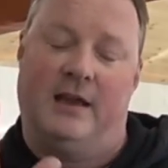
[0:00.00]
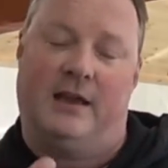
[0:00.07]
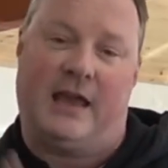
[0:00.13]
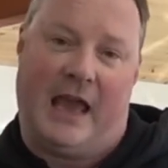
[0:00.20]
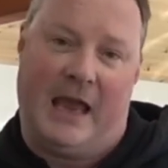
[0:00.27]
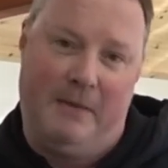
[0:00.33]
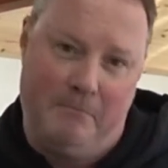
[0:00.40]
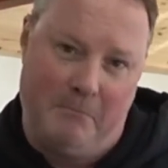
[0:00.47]

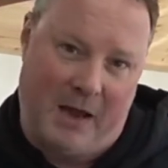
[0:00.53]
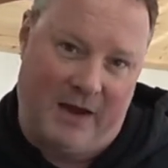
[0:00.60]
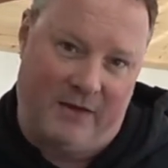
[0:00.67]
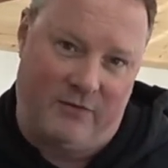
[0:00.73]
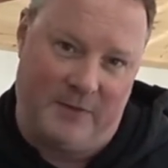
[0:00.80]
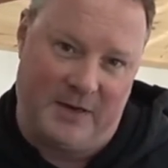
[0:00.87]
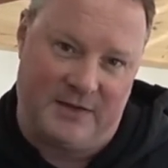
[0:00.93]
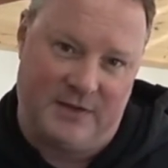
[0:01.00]
came back
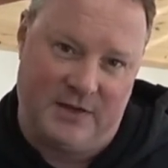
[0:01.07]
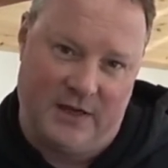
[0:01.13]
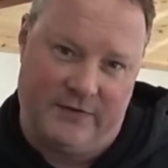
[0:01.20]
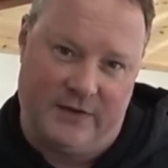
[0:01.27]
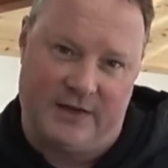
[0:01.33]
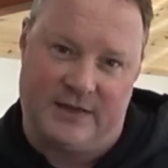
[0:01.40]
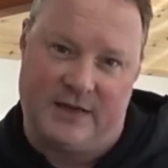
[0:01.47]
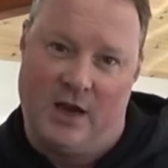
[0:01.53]
from its
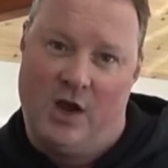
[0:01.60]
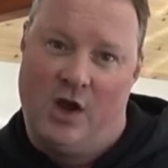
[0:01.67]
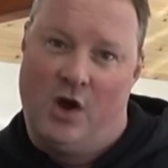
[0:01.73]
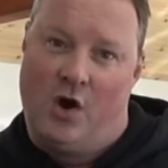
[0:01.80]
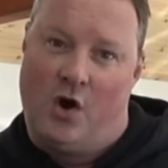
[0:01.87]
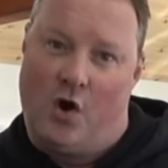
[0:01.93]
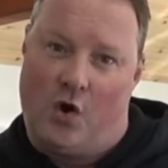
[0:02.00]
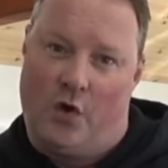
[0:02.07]
service
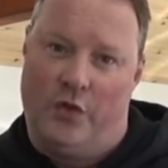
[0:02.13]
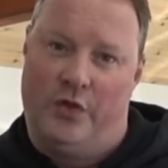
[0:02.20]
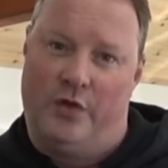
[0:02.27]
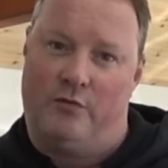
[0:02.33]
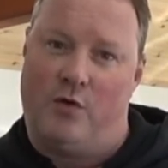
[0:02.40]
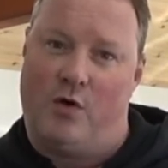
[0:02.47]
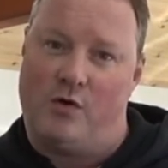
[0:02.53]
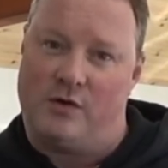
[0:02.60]
on the
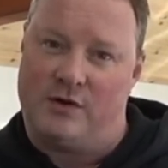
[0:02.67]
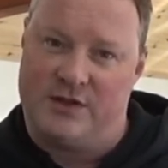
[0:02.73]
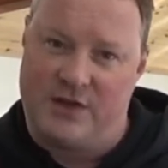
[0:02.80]
wrong